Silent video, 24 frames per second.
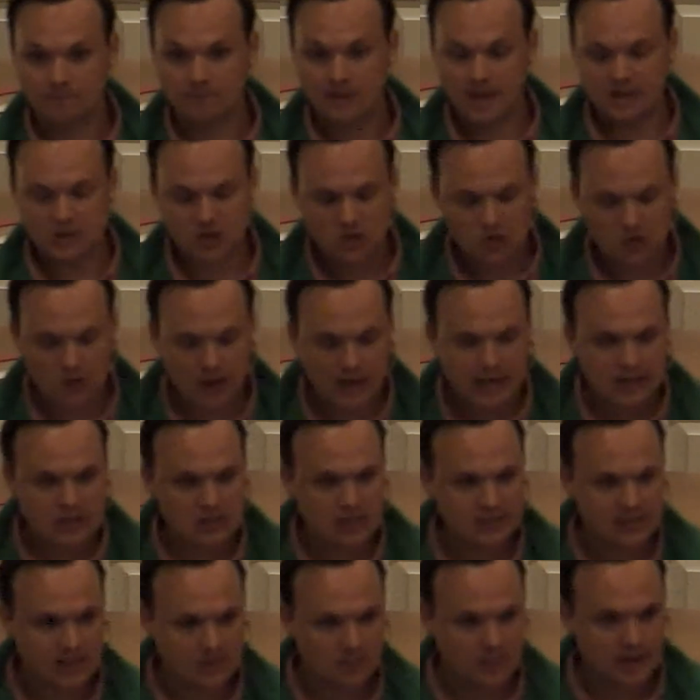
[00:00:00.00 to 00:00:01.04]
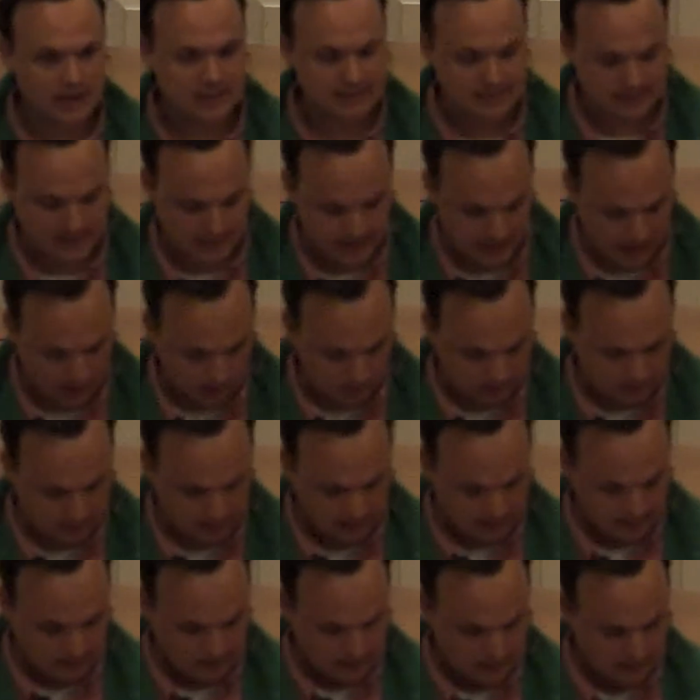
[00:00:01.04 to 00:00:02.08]
As strange as it may sound,
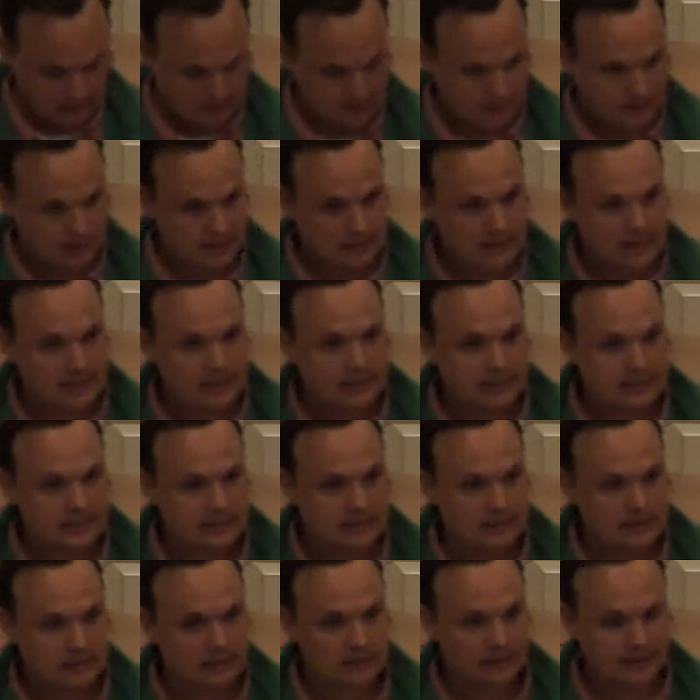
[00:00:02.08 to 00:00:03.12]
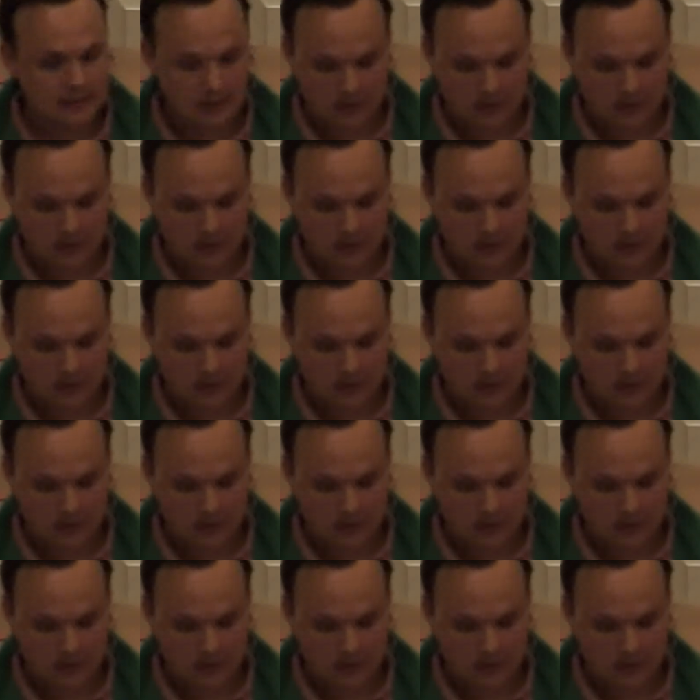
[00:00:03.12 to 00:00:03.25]
the need is clean